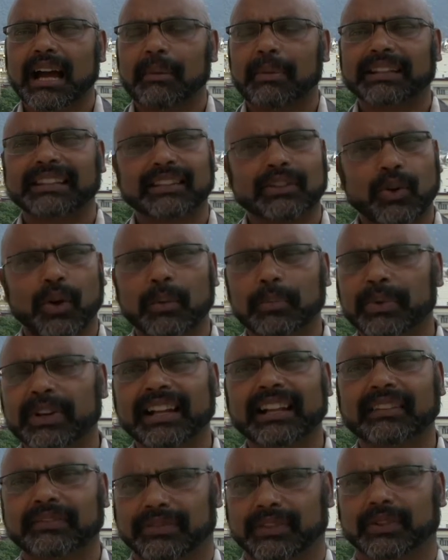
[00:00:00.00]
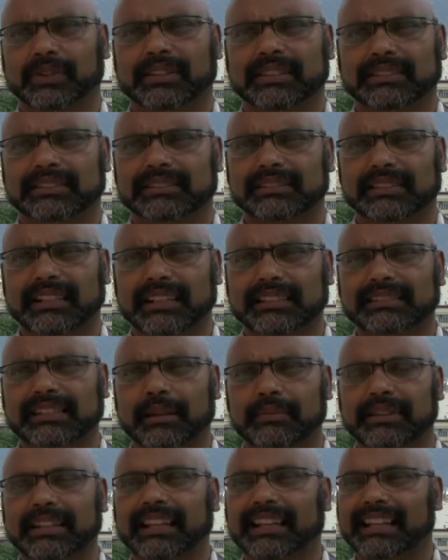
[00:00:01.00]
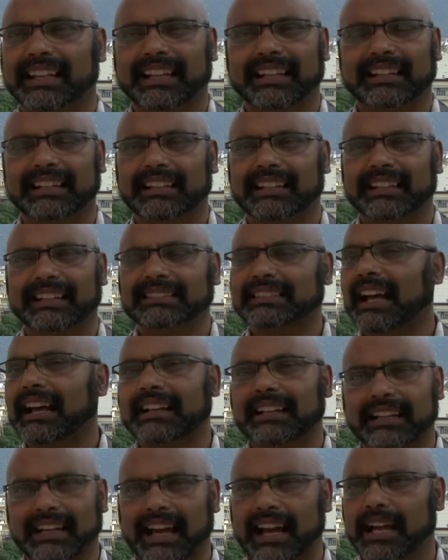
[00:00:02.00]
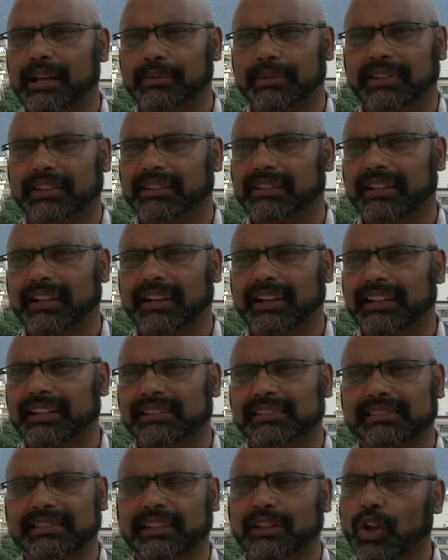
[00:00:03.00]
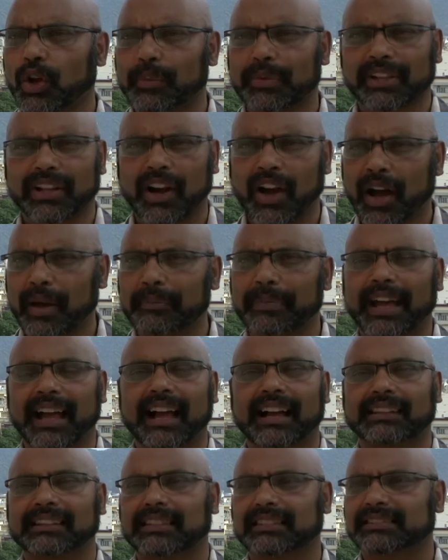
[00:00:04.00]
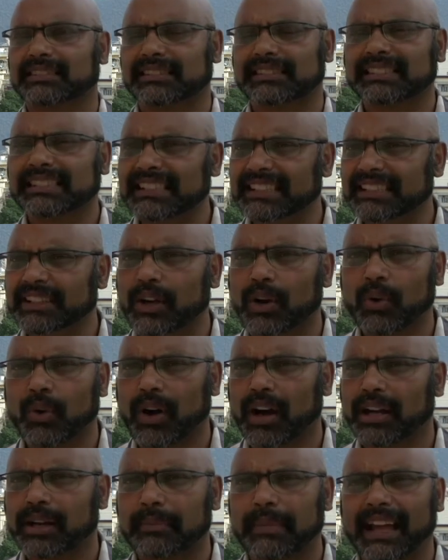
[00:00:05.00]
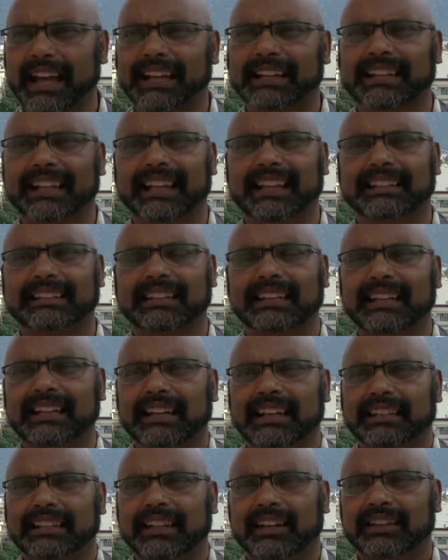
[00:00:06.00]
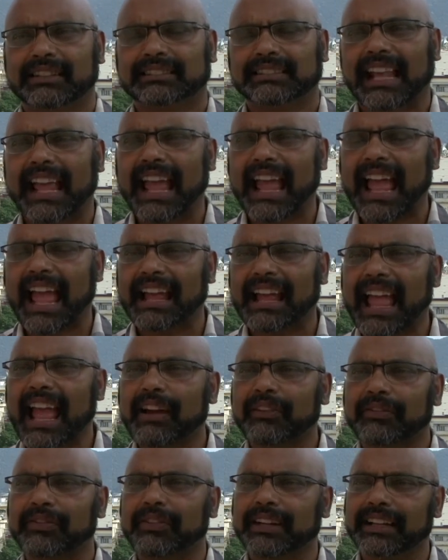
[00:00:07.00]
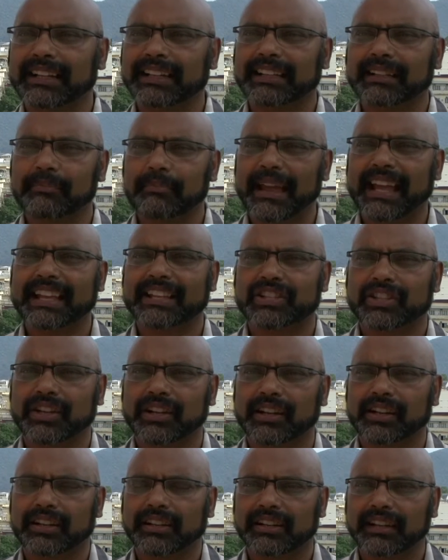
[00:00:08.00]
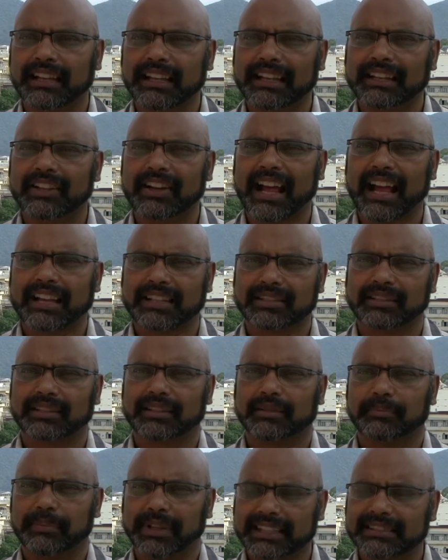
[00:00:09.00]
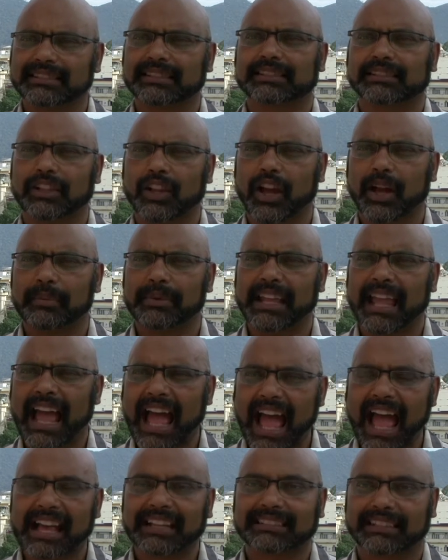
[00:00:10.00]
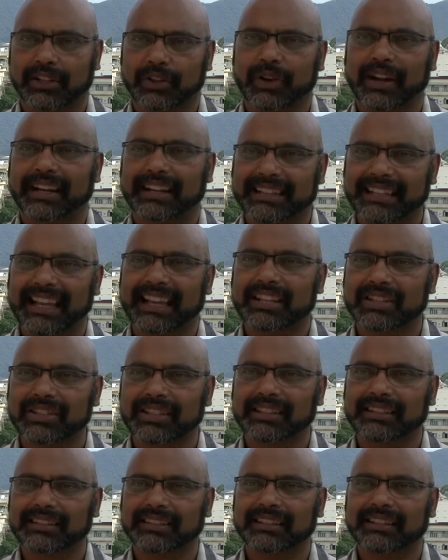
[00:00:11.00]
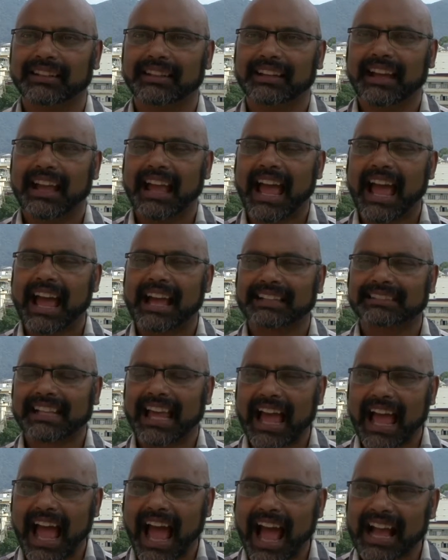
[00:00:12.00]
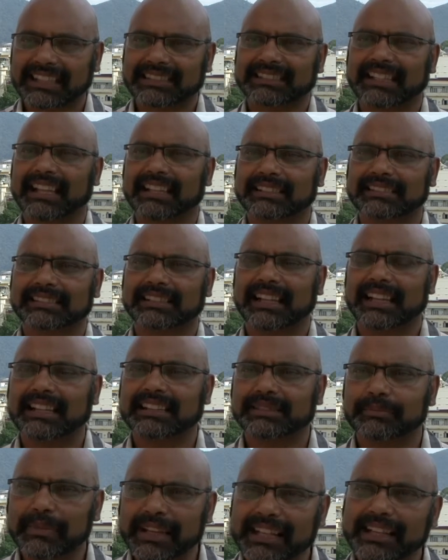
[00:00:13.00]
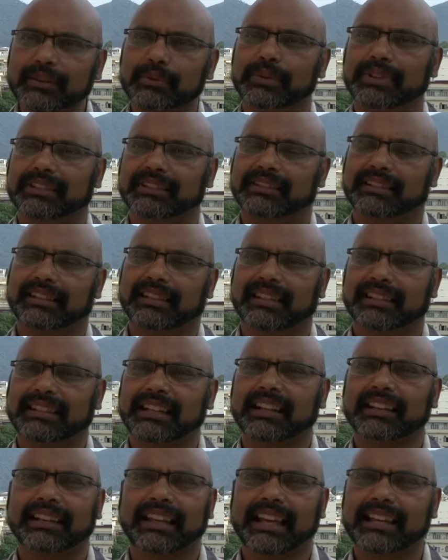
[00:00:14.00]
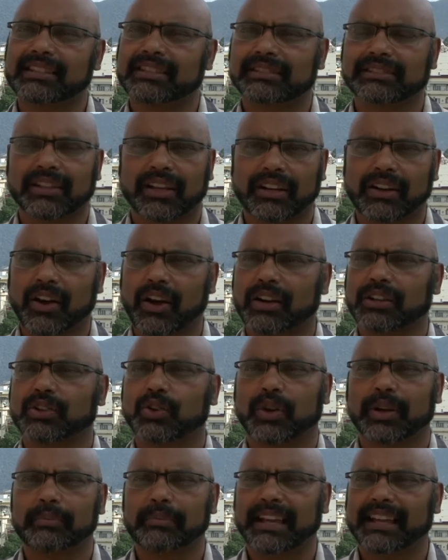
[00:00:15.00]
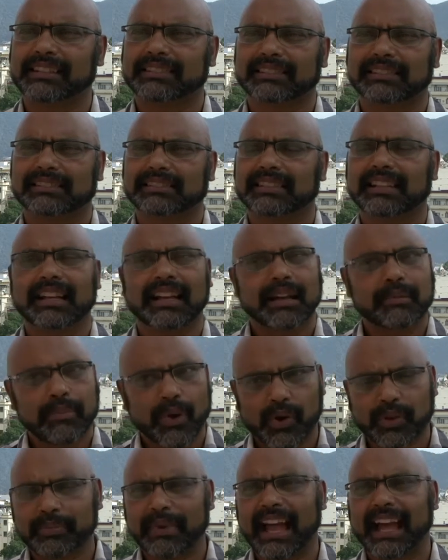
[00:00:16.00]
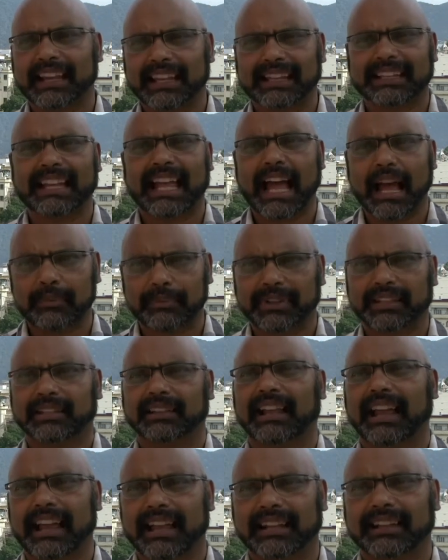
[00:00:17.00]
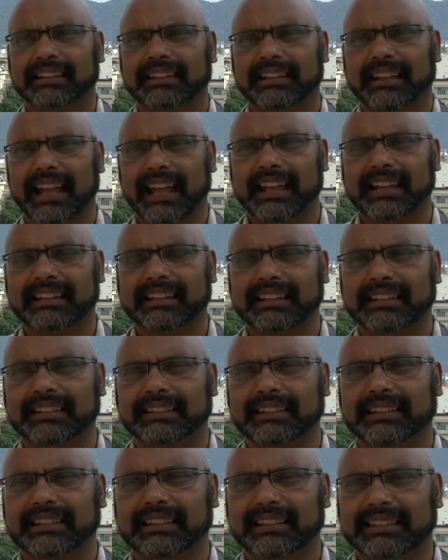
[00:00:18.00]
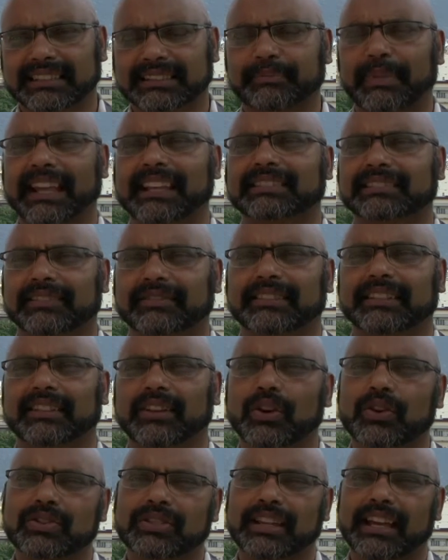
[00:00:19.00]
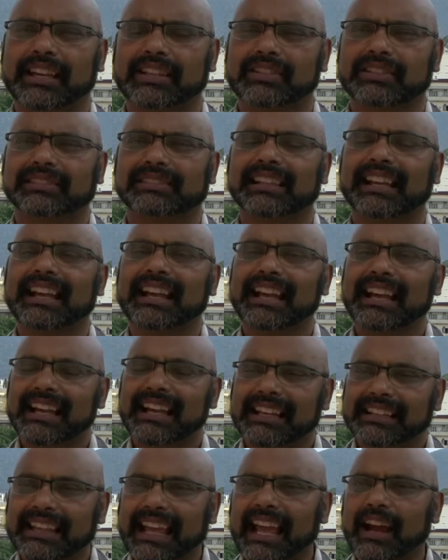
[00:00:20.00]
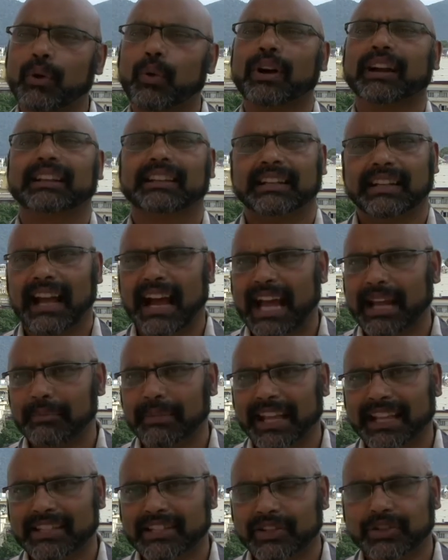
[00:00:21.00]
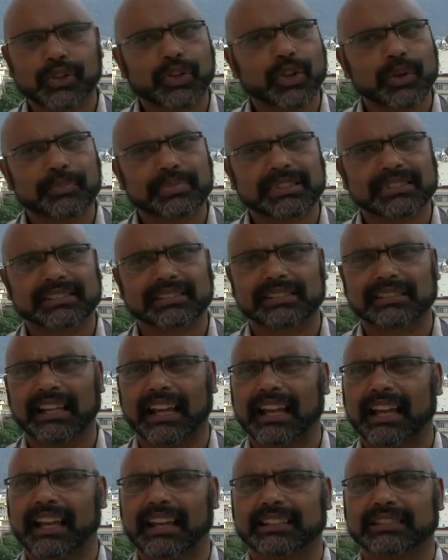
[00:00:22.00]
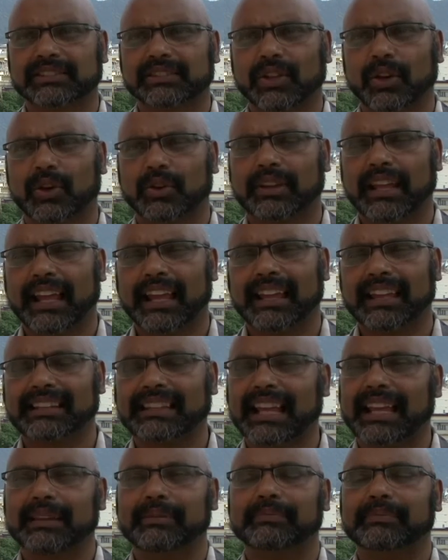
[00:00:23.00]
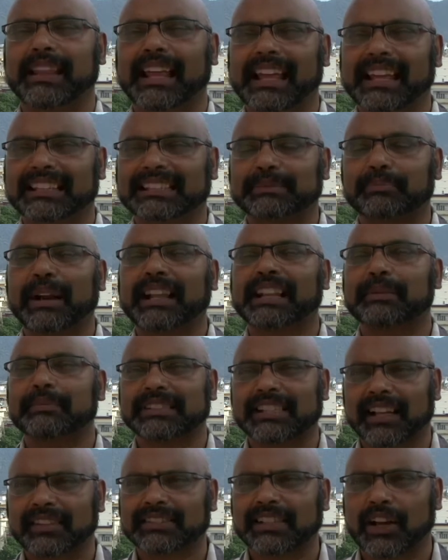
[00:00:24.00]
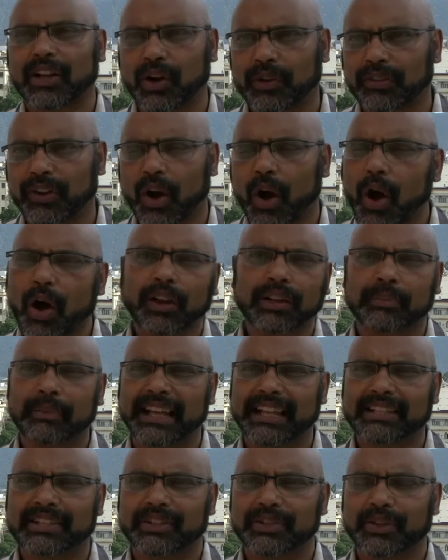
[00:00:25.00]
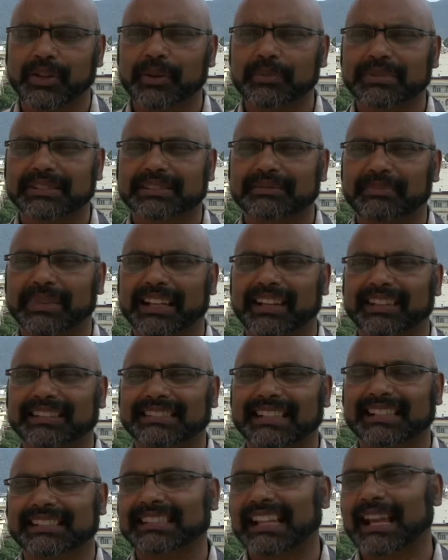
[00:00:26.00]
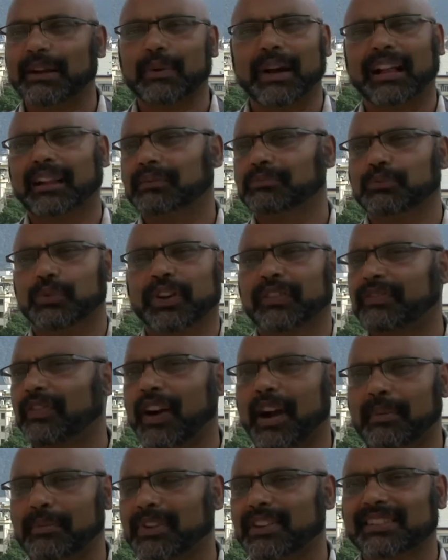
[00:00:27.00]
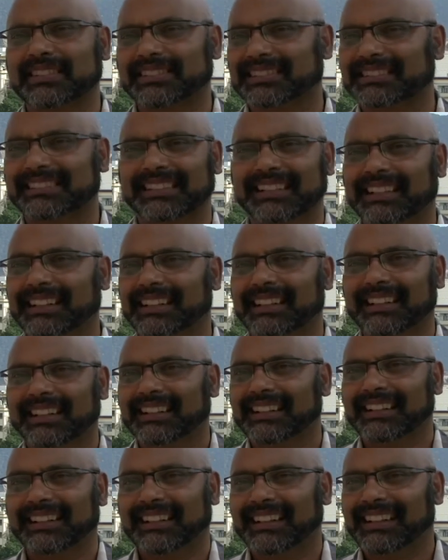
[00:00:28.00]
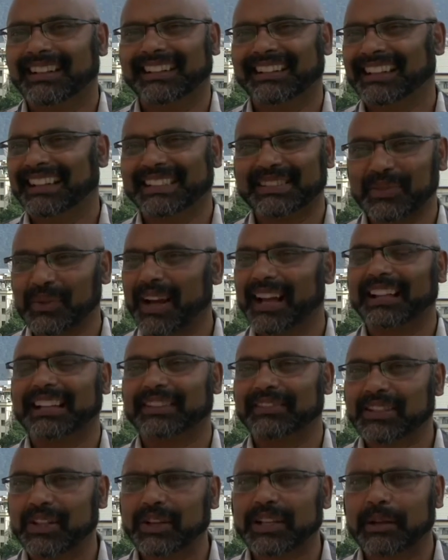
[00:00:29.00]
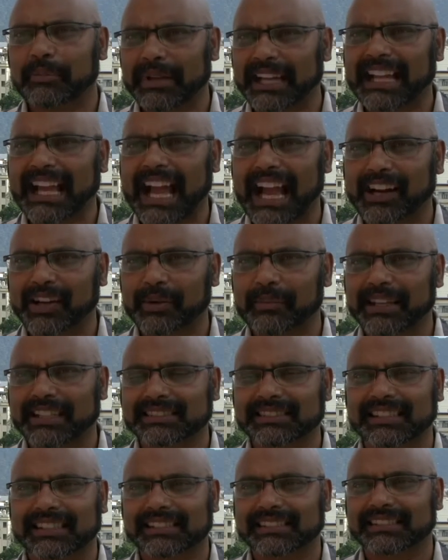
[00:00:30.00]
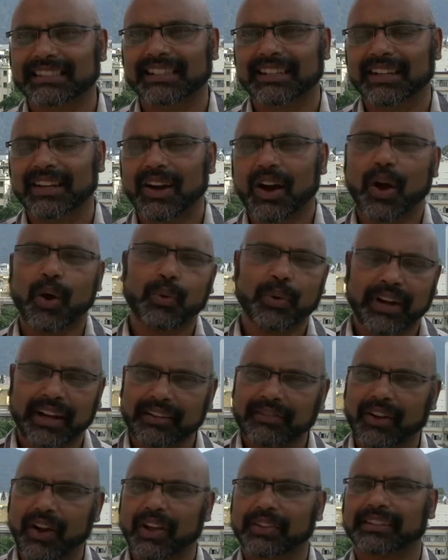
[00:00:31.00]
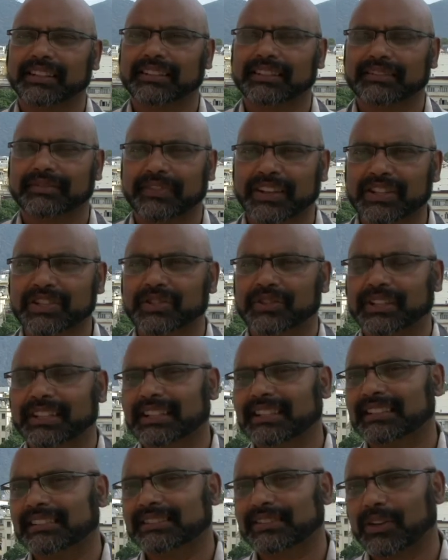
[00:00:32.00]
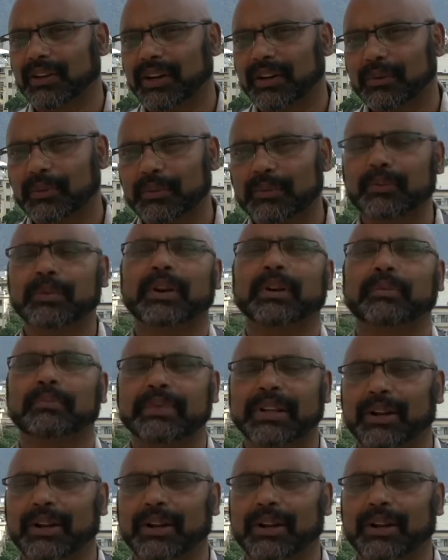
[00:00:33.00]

But the corporate influence is something that is undeniable. There is the Global Compact, there's the CEO Water Mandate, there's every major international business lobby has accreditation, has access, is meeting with delegations on an ongoing basis, both back in capital and in the space of the negotiations. They are one of the 9 major groups, and so they spread themselves out over all the major groups because they say, well, we're farmers as well, even though they're big agribusiness. Oh, we're involved in fisheries, or we're